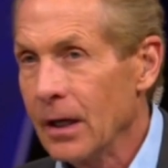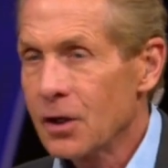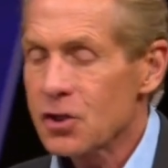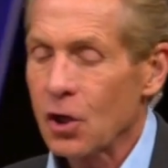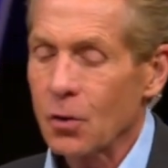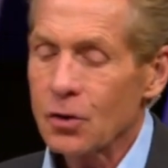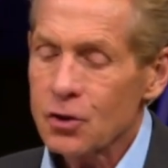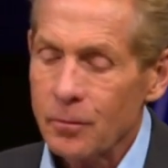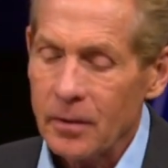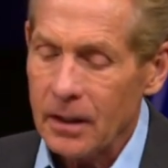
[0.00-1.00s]
So
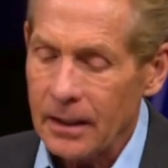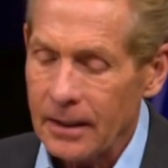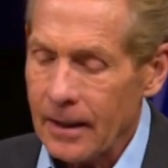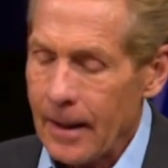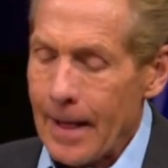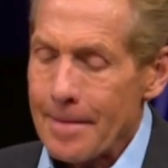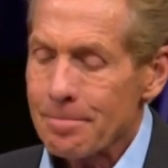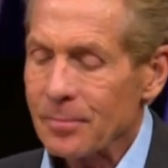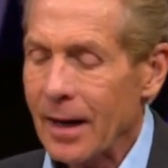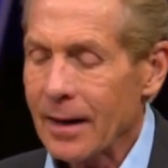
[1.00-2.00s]
to me,
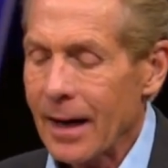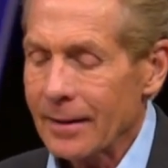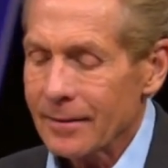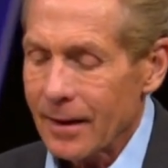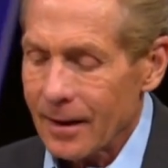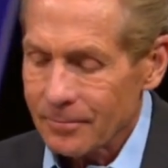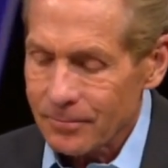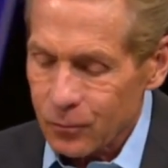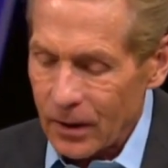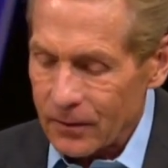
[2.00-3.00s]
I
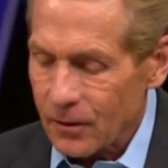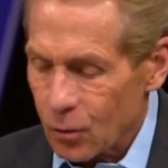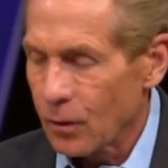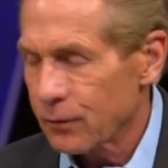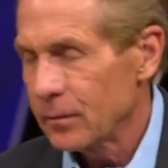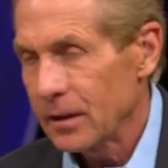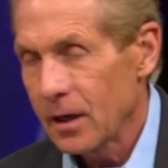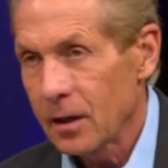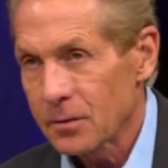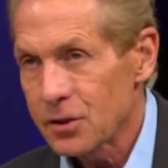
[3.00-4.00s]
read the quote from the
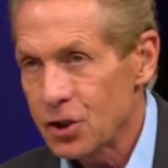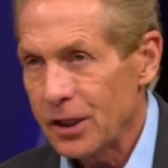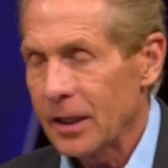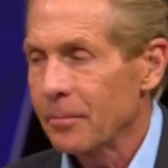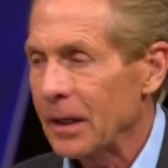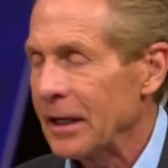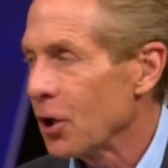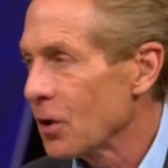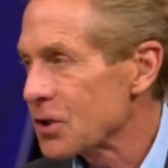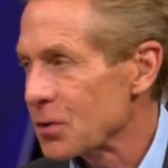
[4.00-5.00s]
anonymous GM, but he
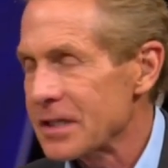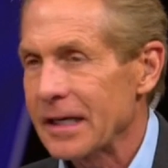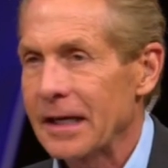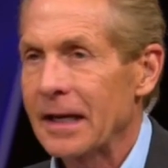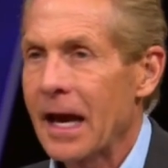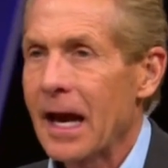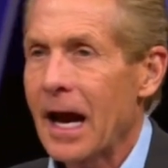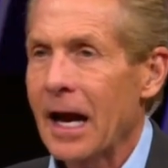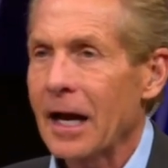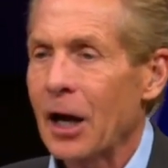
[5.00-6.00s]
also said,
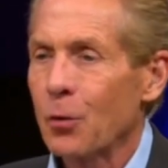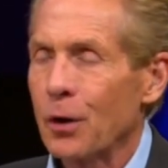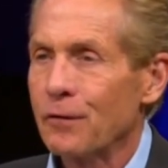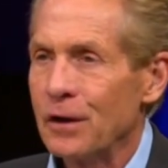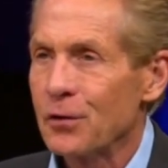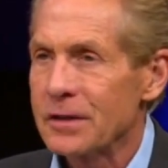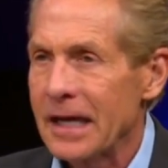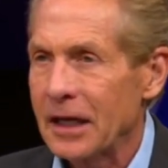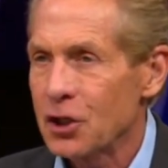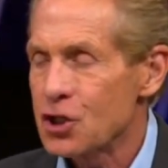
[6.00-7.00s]
I would have either
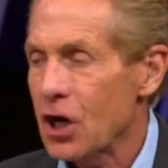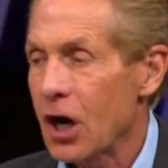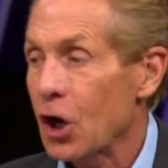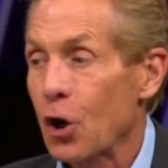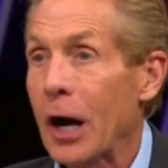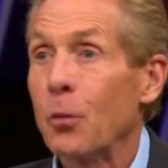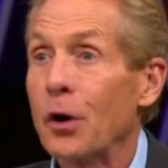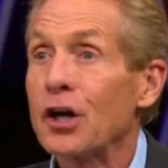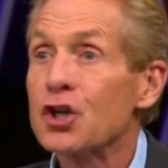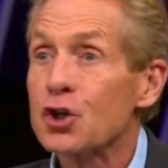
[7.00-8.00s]
taken Ja or I would
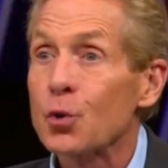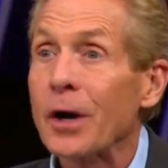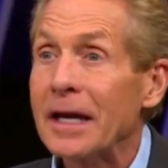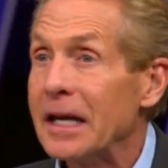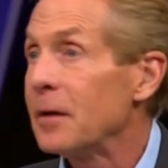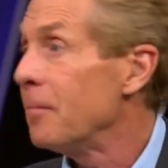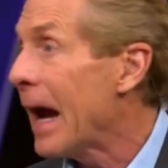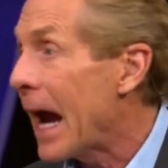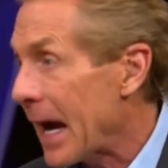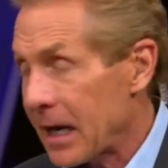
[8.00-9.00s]
have traded
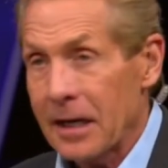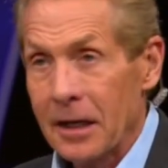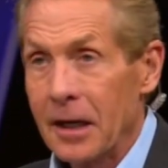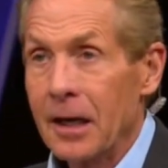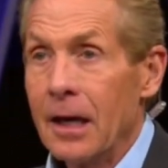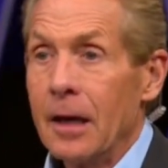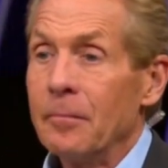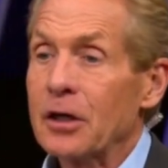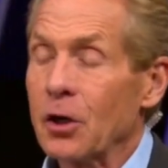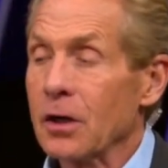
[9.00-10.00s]
back.
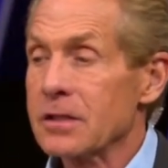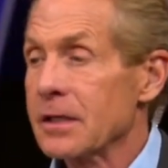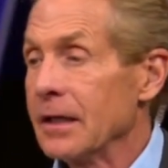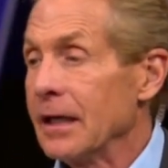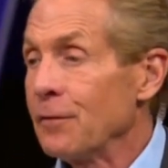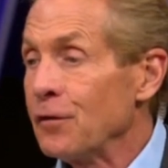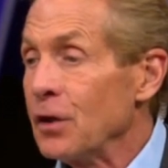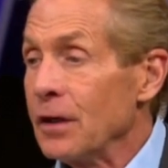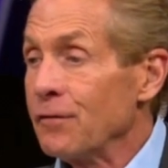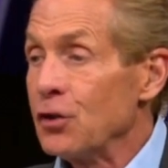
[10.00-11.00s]
Because if
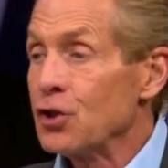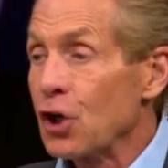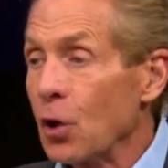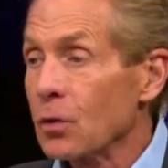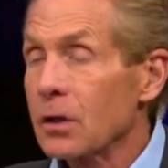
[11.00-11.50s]
you don't...